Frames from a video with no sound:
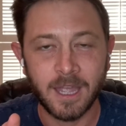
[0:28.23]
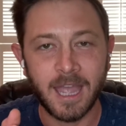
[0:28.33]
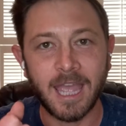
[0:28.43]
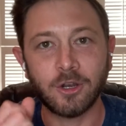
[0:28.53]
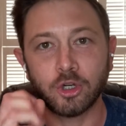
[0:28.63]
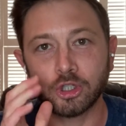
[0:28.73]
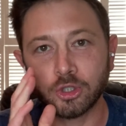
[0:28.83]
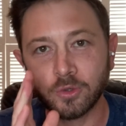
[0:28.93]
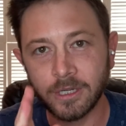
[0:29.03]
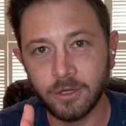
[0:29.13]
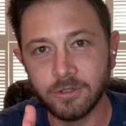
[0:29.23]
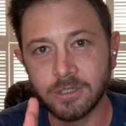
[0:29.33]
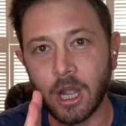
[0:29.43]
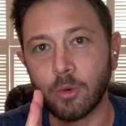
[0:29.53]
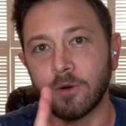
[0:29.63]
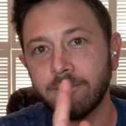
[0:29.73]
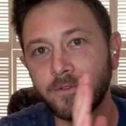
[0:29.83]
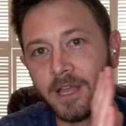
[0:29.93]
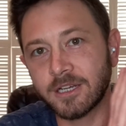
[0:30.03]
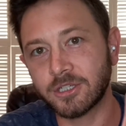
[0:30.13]
And our triggers are
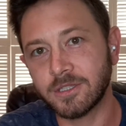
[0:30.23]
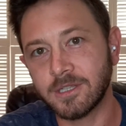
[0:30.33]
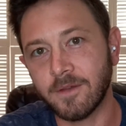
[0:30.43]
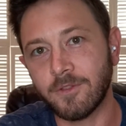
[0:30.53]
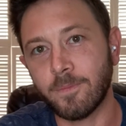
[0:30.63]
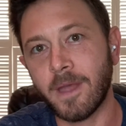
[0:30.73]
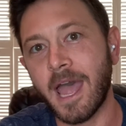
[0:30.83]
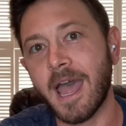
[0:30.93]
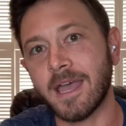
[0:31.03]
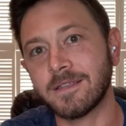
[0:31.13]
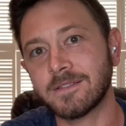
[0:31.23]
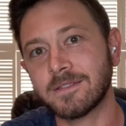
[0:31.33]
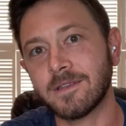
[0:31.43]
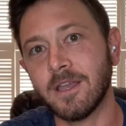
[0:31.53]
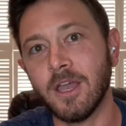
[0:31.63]
reflections of the past.